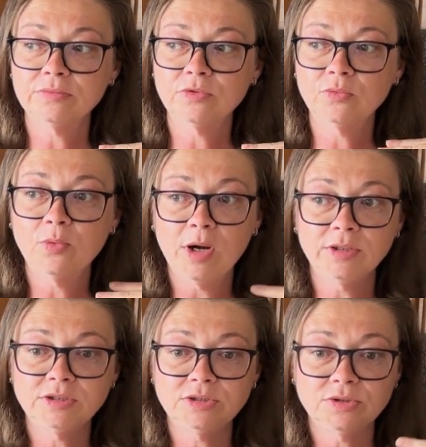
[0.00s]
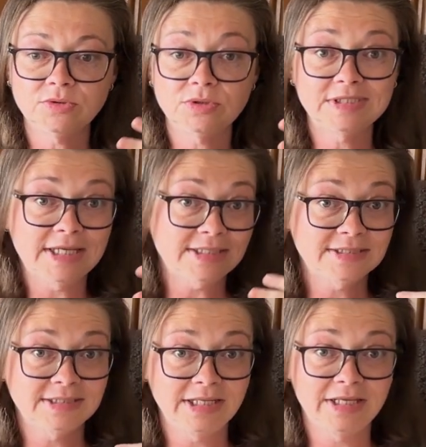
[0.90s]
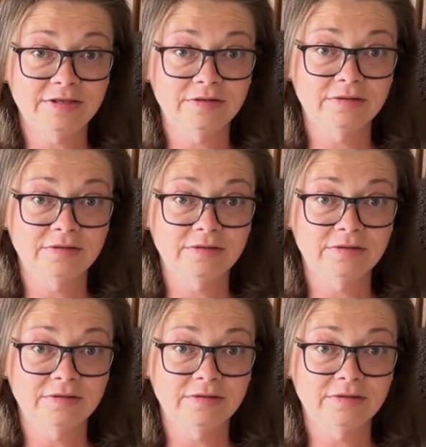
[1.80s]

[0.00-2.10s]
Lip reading: want to test knit?